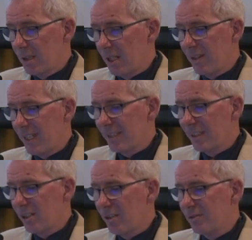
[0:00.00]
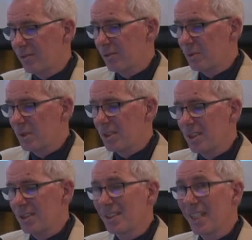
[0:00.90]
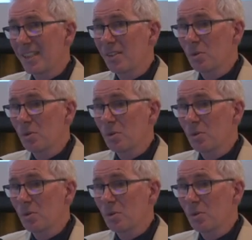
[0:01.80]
I thank Nicole for all the work she has done in